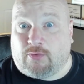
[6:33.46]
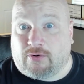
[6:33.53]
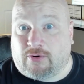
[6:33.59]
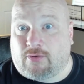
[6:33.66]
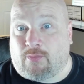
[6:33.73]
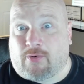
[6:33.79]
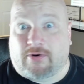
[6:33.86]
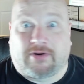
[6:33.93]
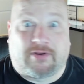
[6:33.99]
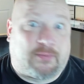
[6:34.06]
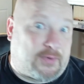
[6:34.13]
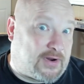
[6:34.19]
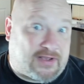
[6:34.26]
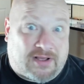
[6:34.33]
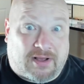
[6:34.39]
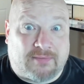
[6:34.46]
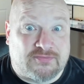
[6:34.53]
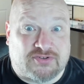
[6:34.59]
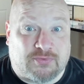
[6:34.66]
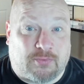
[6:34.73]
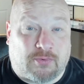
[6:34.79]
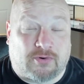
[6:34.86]
word of warning when it comes
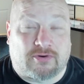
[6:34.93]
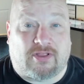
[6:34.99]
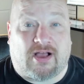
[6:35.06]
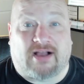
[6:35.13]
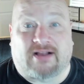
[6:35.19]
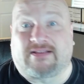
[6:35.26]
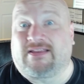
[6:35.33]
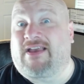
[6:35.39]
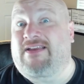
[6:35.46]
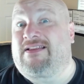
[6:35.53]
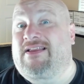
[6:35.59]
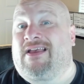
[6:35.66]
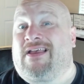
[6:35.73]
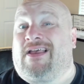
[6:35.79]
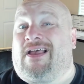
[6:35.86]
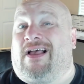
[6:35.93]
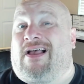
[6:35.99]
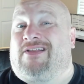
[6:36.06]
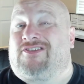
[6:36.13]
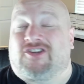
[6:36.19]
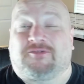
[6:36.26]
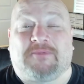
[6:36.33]
to Warlock Knight:
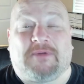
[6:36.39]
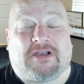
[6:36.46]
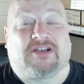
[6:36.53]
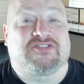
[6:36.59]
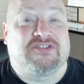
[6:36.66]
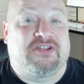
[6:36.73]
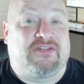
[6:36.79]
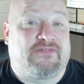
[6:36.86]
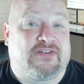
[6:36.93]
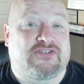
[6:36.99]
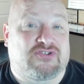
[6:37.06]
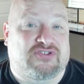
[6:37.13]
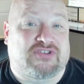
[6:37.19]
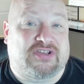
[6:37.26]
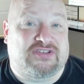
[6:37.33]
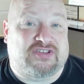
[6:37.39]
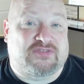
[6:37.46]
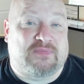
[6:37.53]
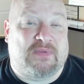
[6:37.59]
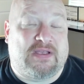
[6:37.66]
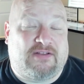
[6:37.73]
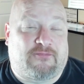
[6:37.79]
just because an adventure says it's
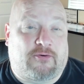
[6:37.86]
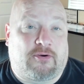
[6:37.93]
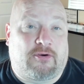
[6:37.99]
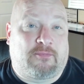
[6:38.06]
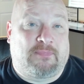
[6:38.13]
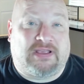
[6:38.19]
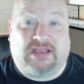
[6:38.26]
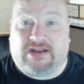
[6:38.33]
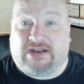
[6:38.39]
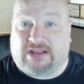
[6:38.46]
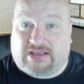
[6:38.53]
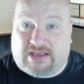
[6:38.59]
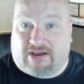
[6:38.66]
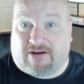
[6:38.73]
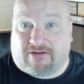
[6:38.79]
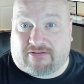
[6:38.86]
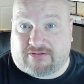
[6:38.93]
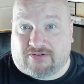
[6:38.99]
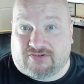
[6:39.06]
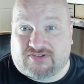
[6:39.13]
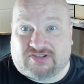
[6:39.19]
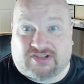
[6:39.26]
made for beginning
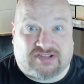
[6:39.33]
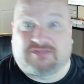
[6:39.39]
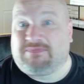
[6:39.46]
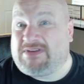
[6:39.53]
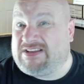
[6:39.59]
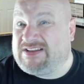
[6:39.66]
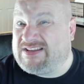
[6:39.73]
characters doesn't mean